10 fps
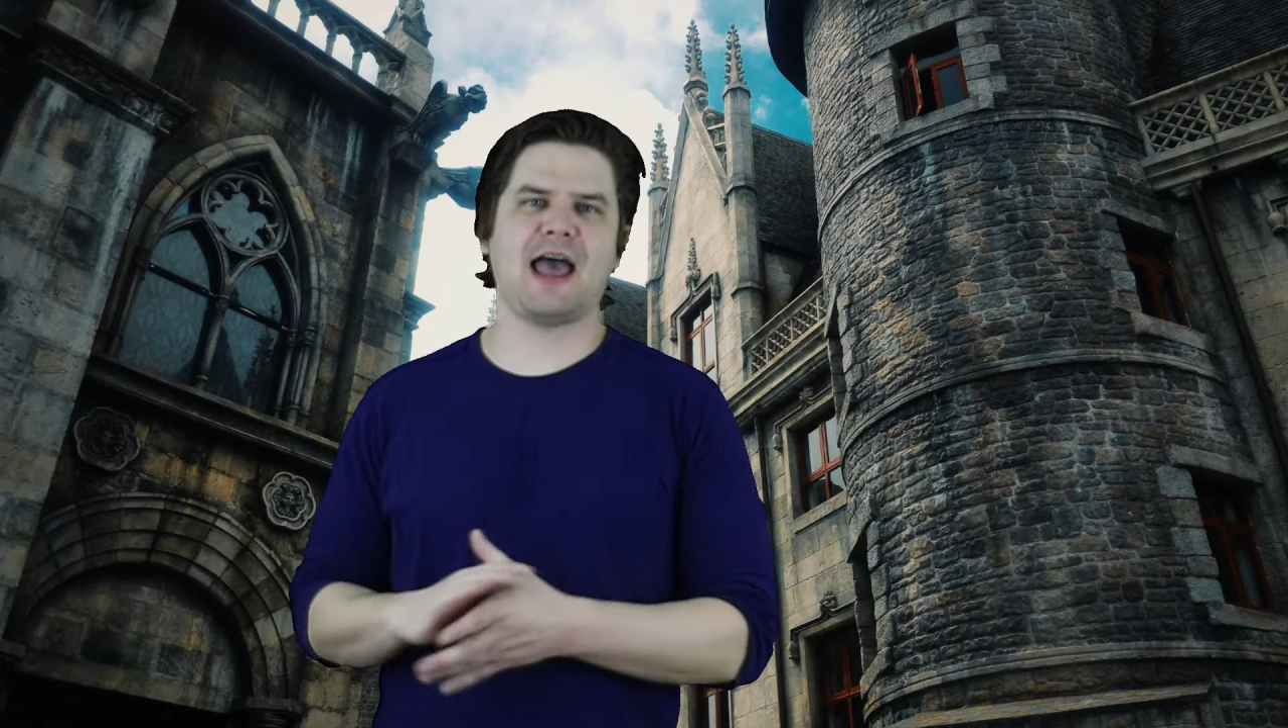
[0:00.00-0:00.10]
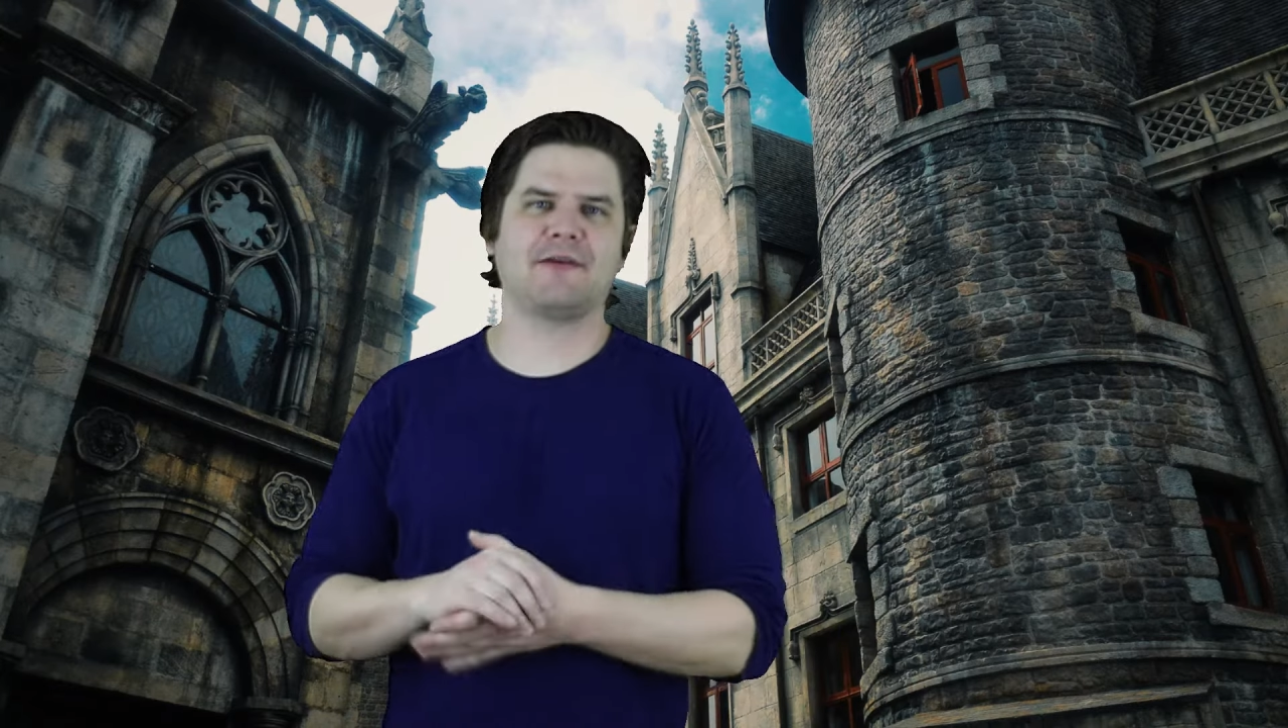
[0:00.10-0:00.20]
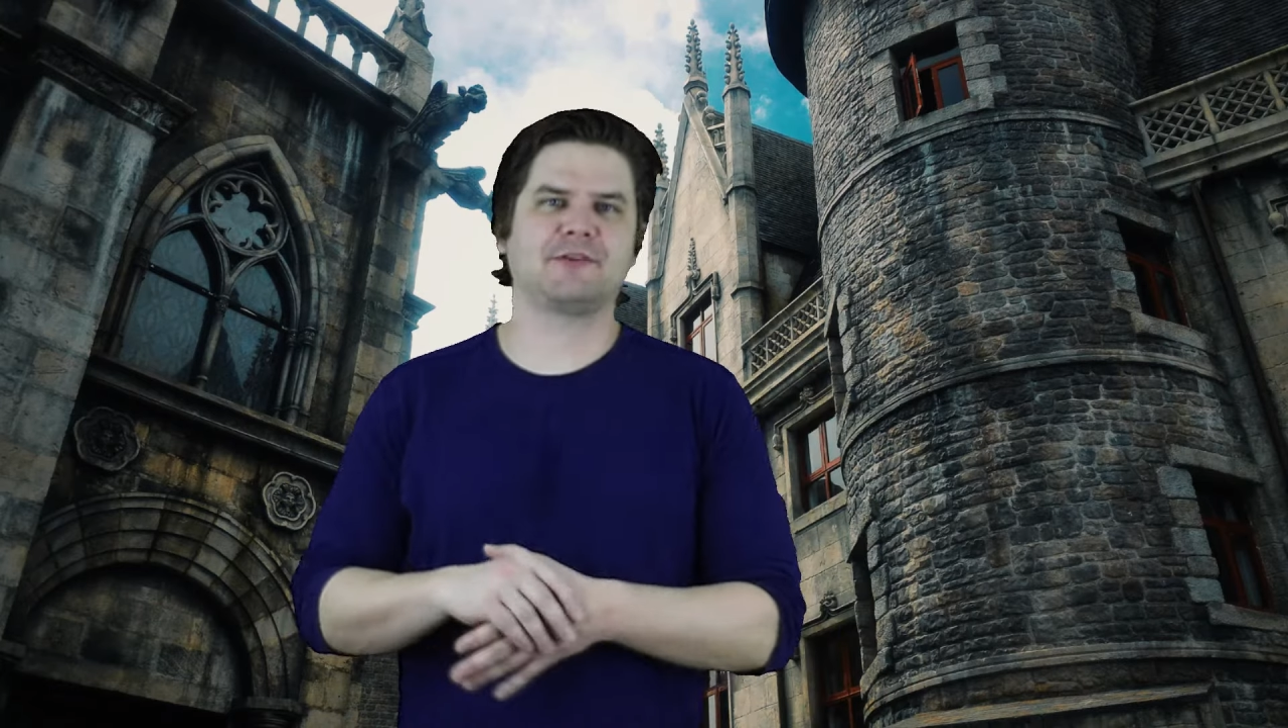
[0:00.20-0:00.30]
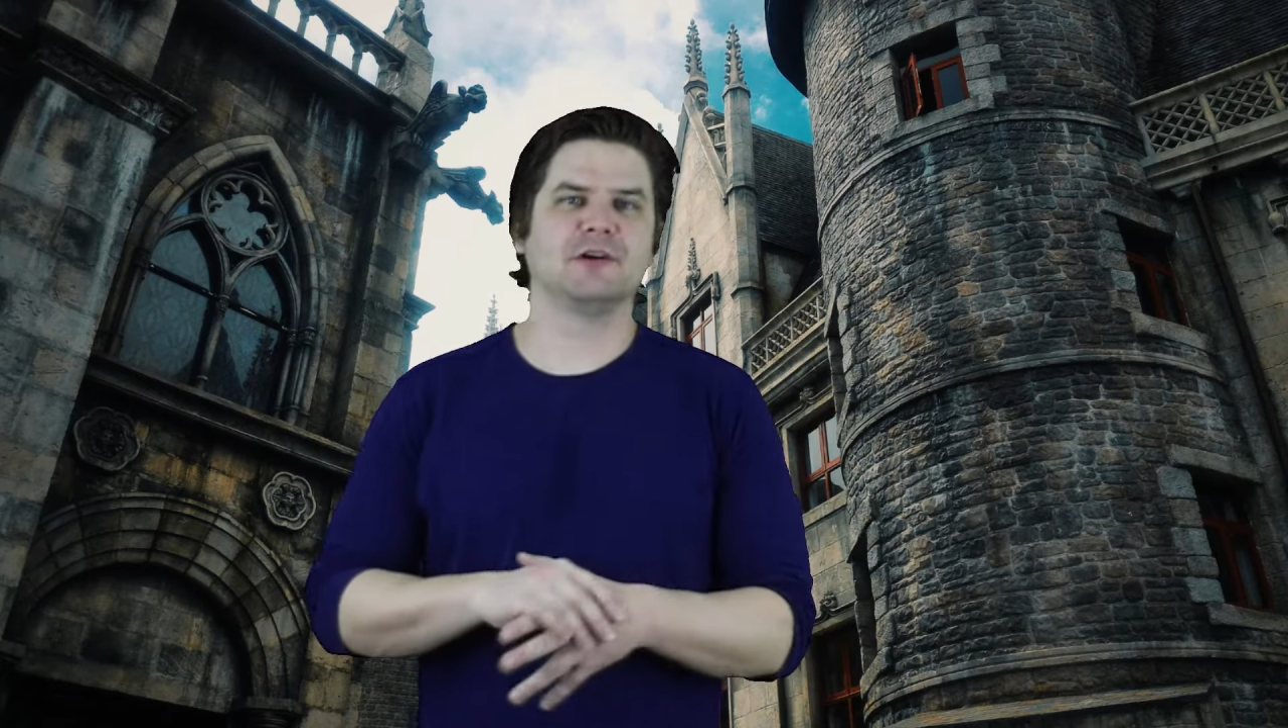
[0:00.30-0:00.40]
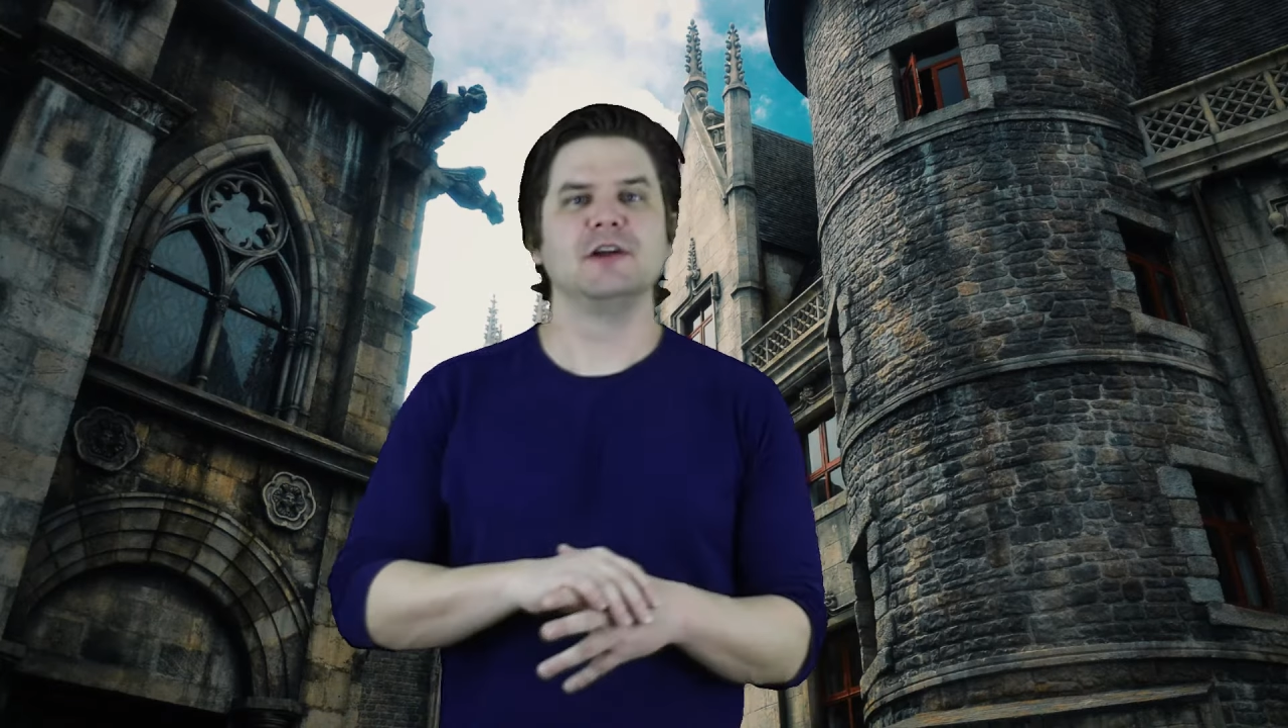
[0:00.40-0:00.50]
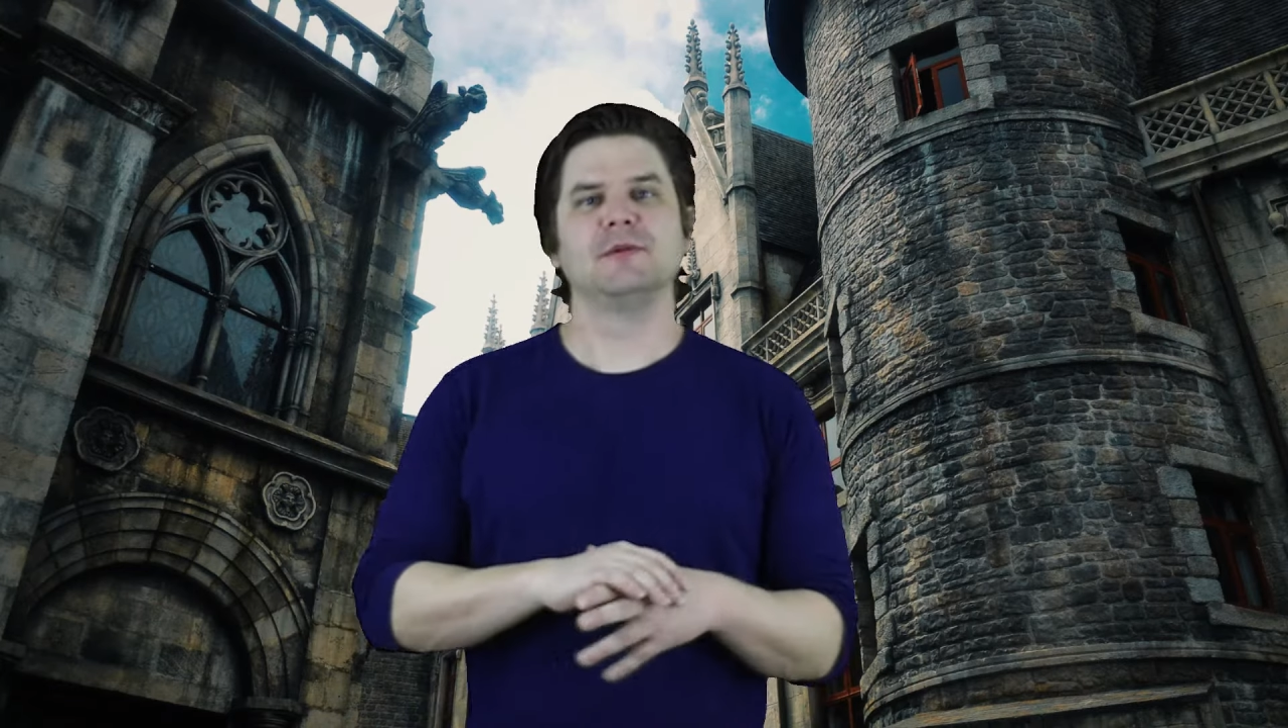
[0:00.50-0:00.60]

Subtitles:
after.